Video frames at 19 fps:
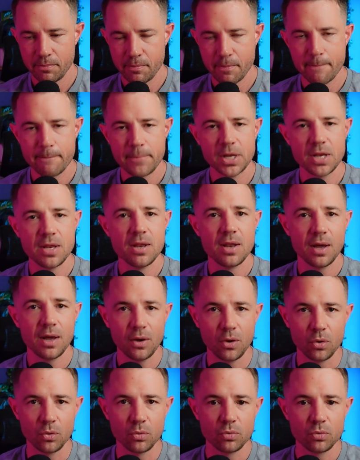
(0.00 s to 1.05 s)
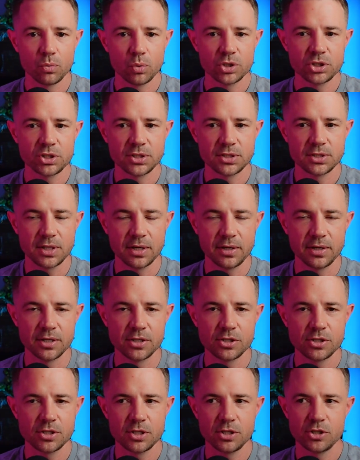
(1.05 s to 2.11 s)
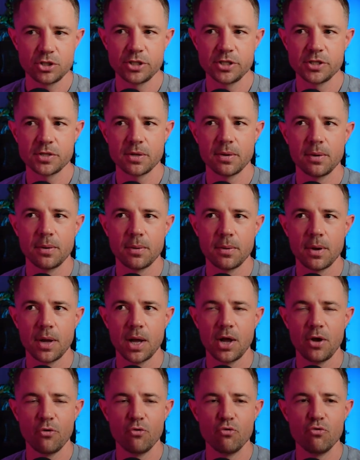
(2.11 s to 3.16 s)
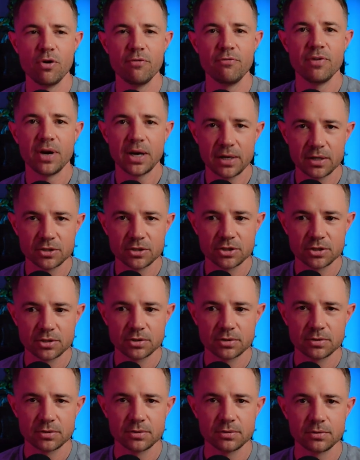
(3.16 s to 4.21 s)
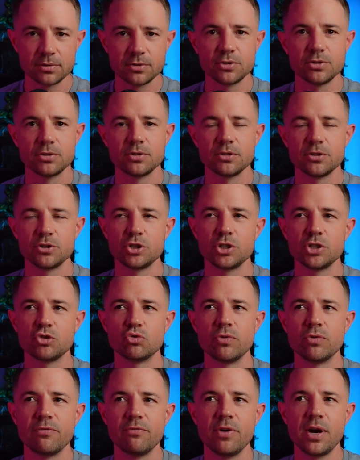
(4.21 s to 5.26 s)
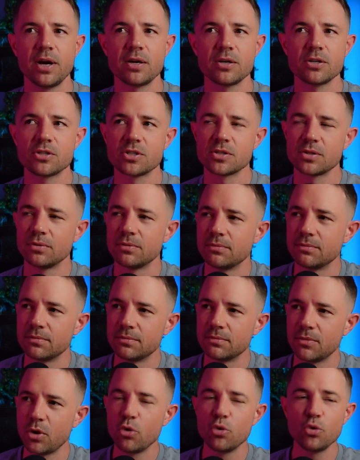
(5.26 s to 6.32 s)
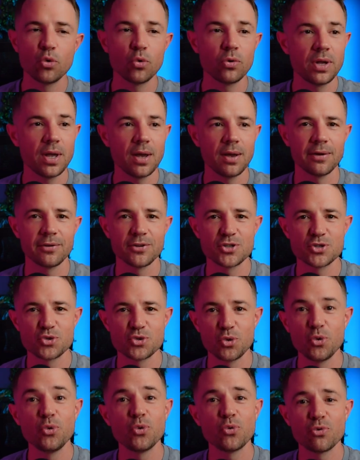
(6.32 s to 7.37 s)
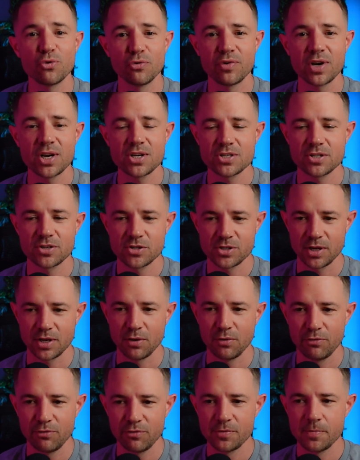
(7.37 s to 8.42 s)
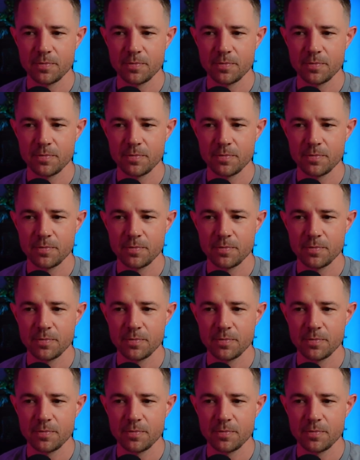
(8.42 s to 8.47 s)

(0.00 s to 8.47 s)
But now what she's done is reverse she's reversed she's Uno reversed herself